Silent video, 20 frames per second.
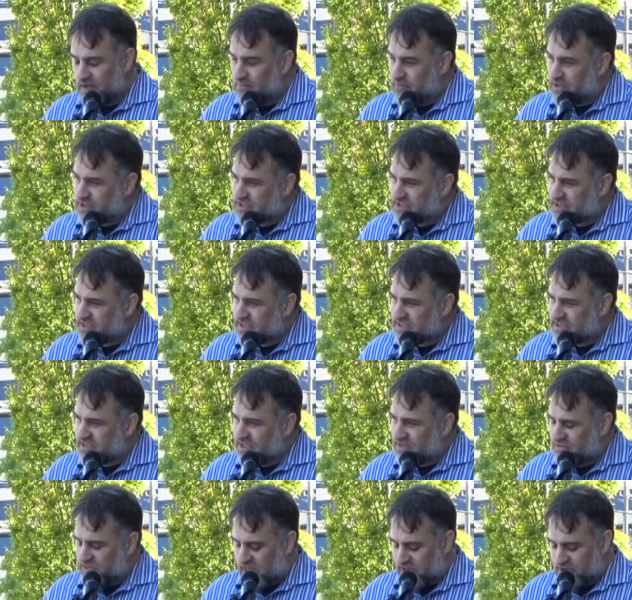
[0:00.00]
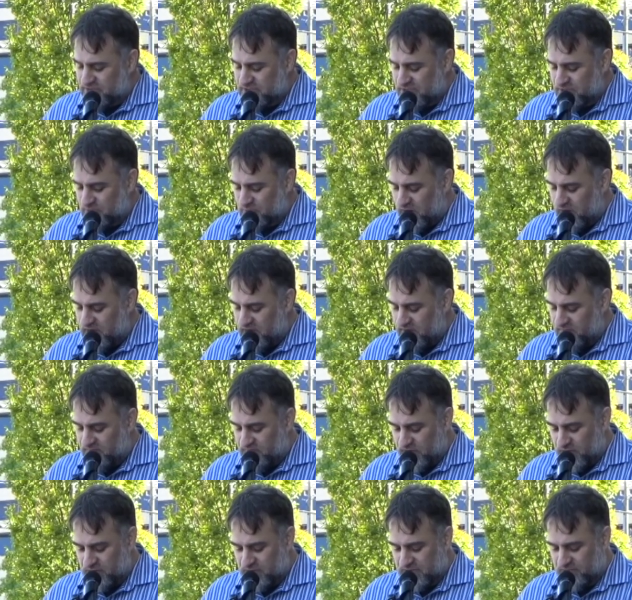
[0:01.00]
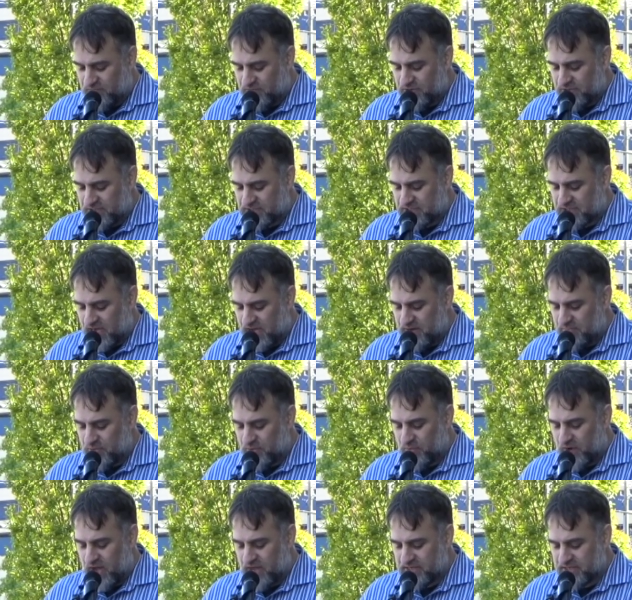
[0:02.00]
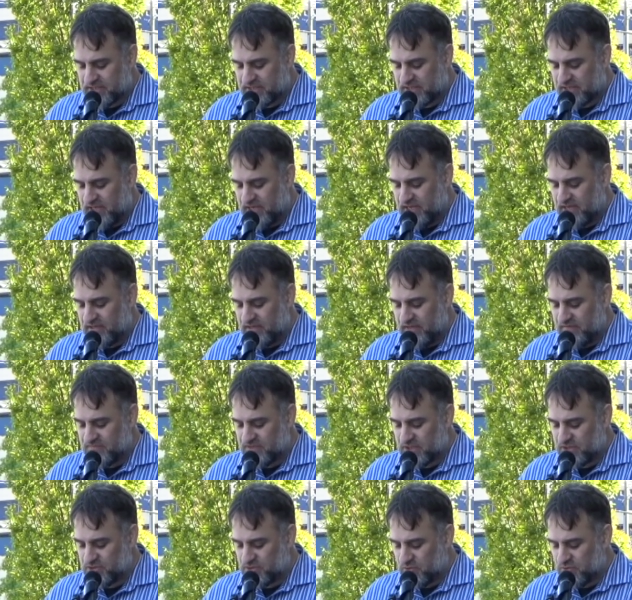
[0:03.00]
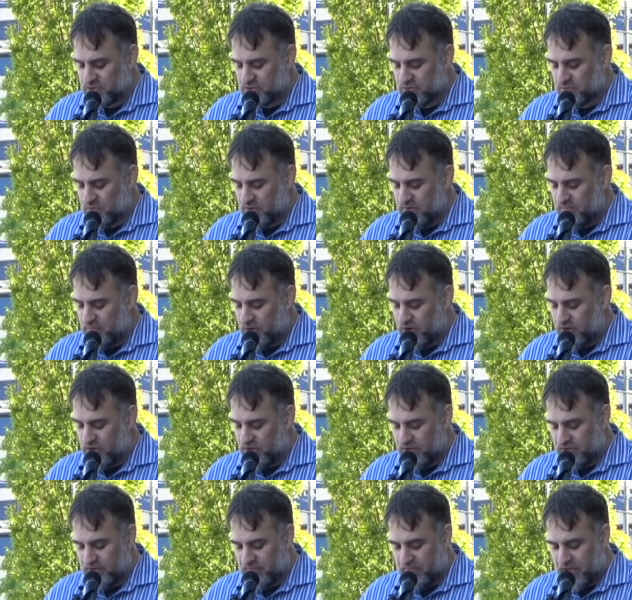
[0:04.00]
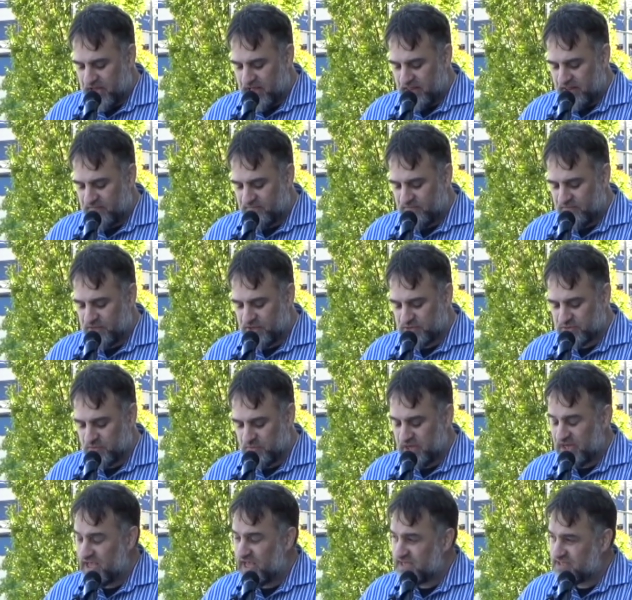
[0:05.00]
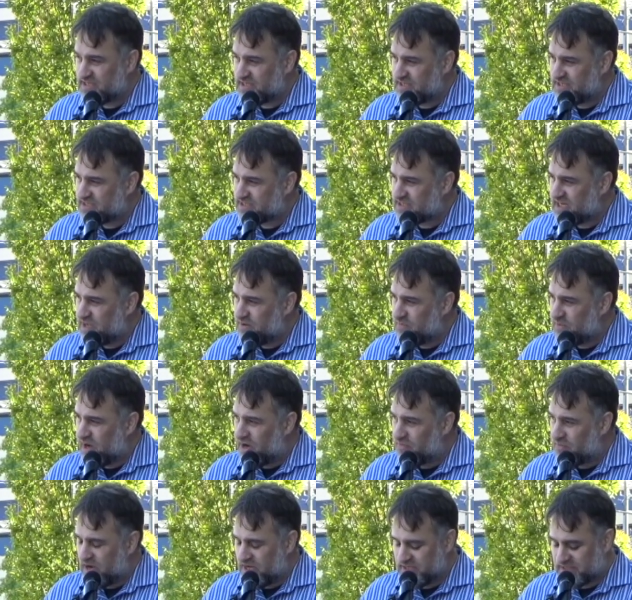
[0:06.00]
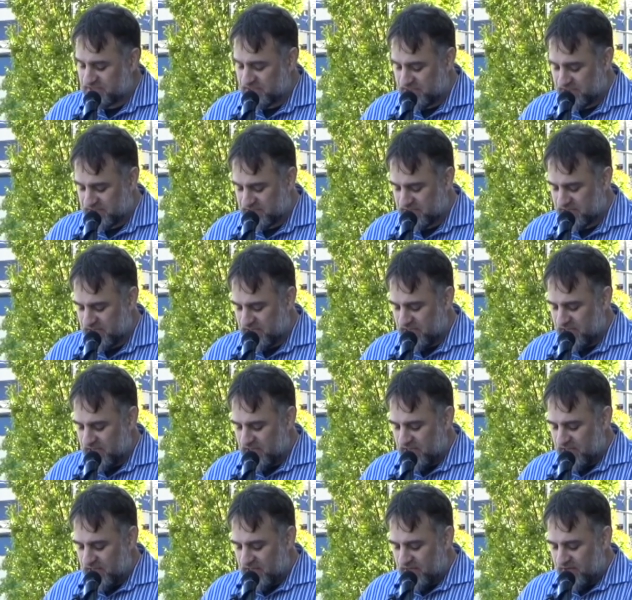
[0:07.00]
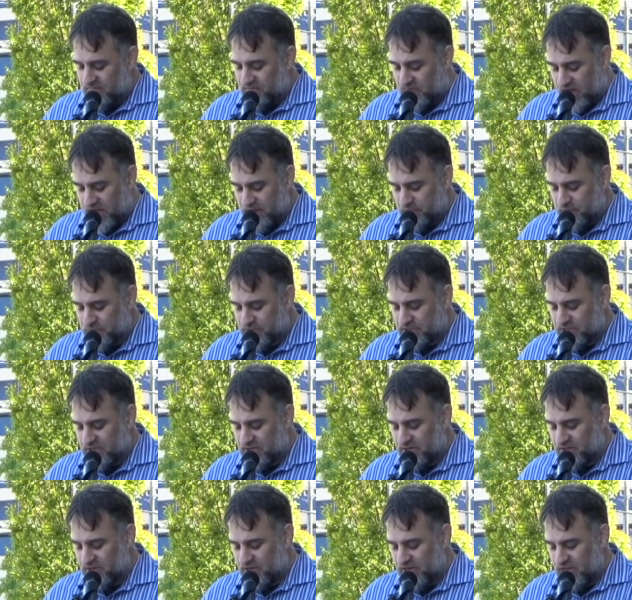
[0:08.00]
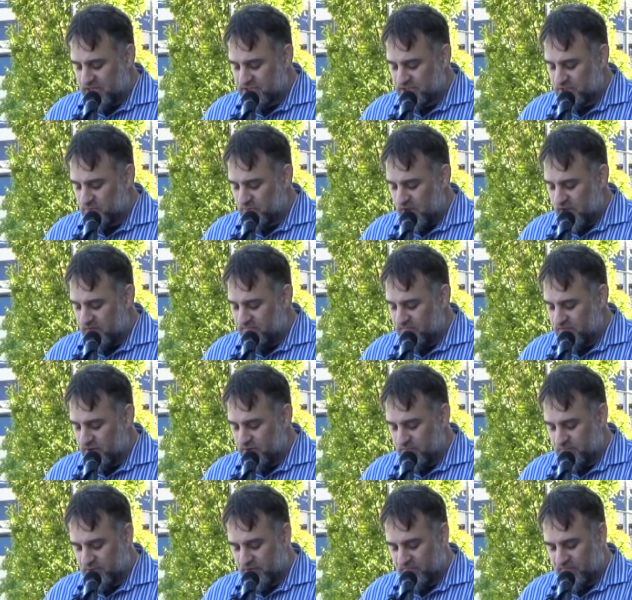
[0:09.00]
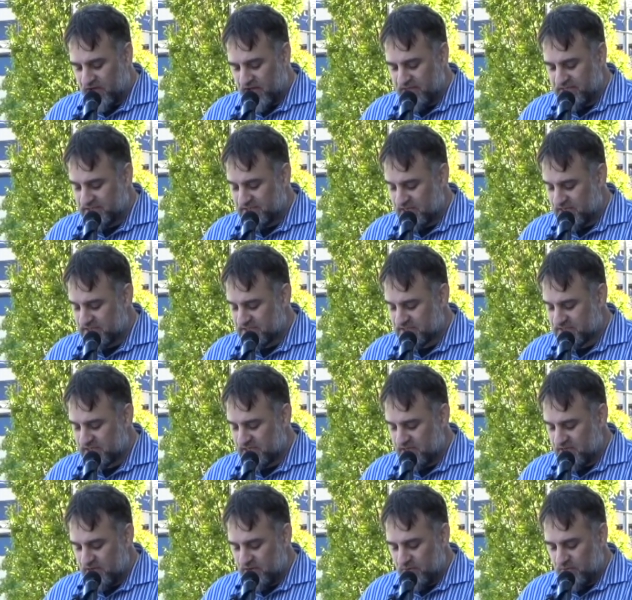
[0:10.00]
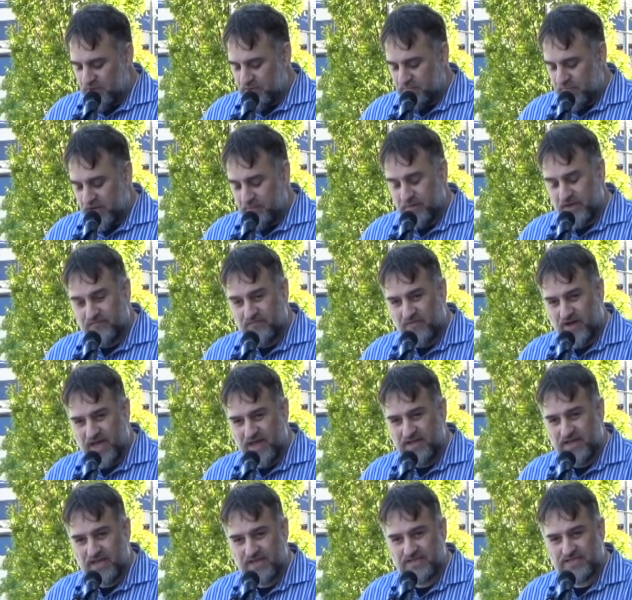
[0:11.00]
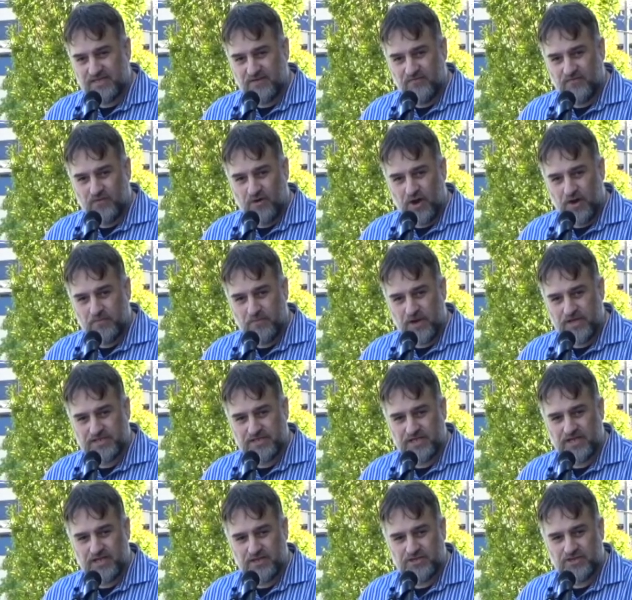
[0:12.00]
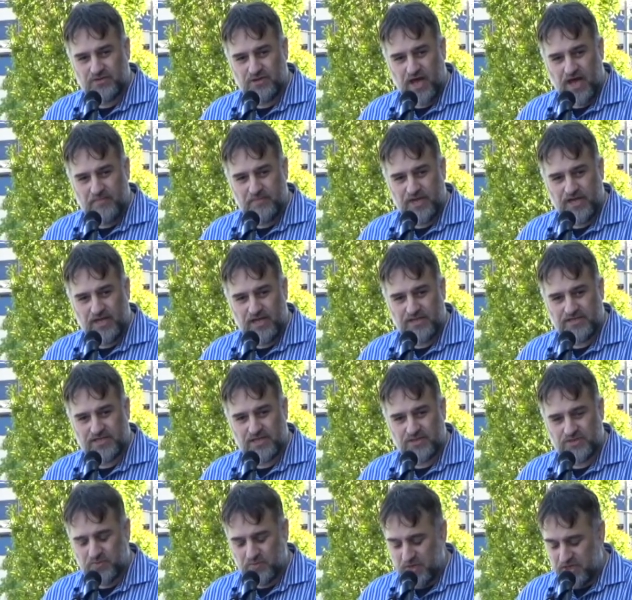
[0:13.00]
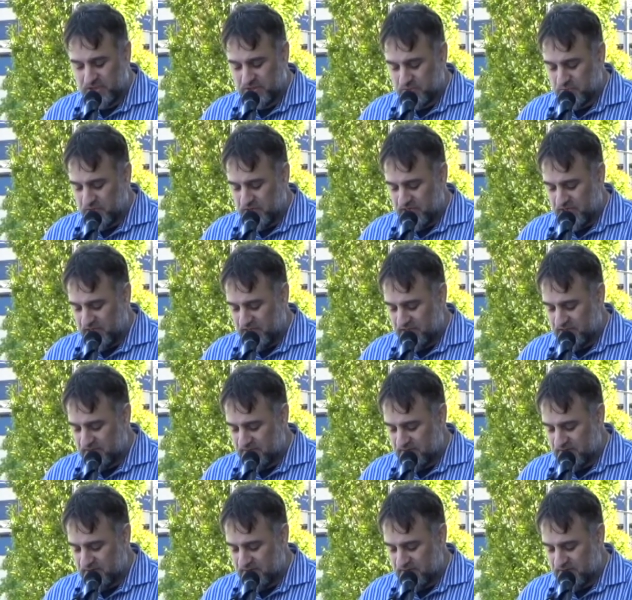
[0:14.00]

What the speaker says: But 60,000 write-in votes for the Stein-Baraka slate leaves the Georgia Green Party on the ballot for the 2018 statewide races. 5% of the nationwide vote provides us with public financing for our presidential nominees in 2020.